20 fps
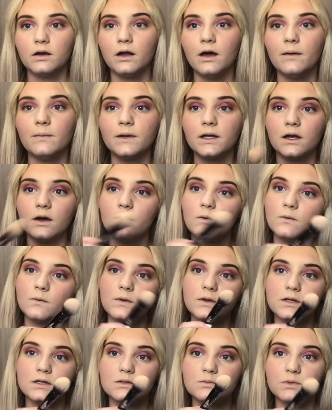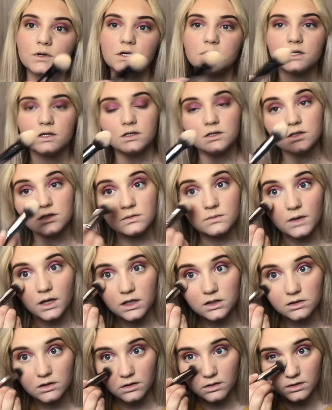Now I'm going to go in with this brush and just
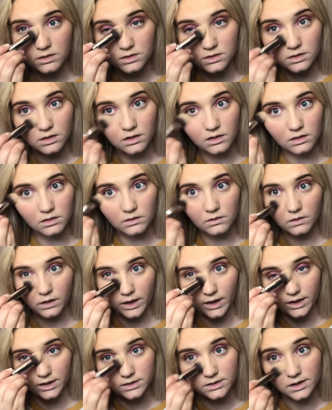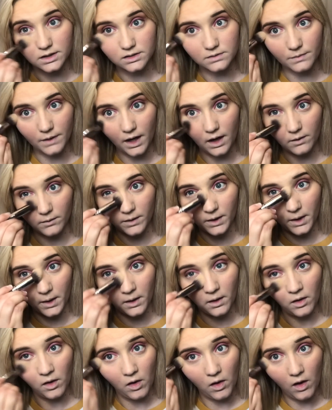make sure there's no excess powder
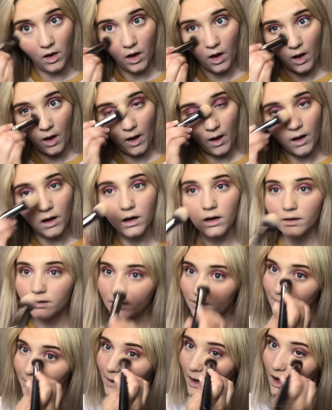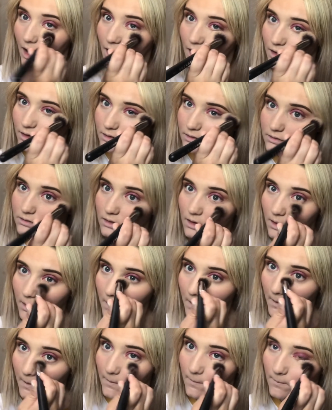under my eyes
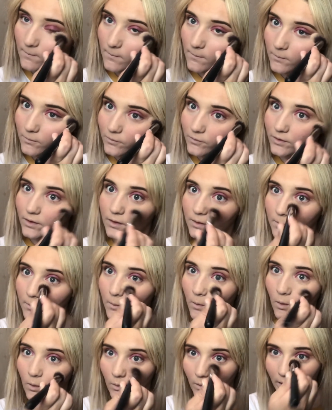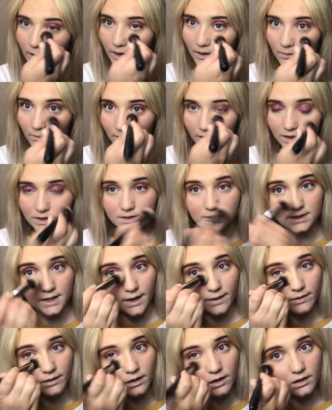from where we
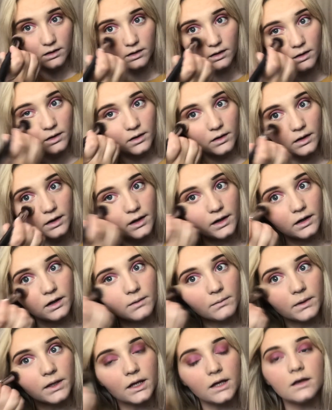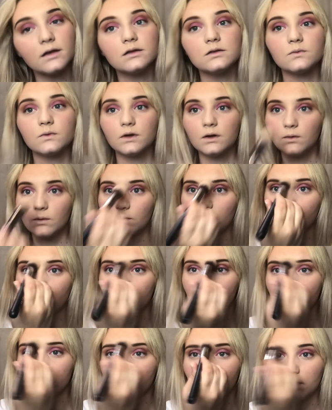set it earlier, because we don't
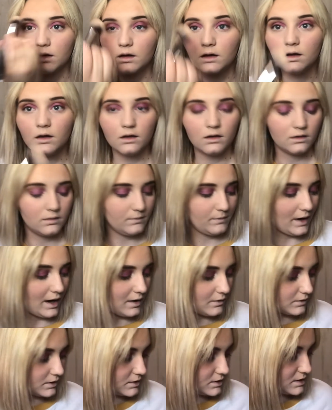want powder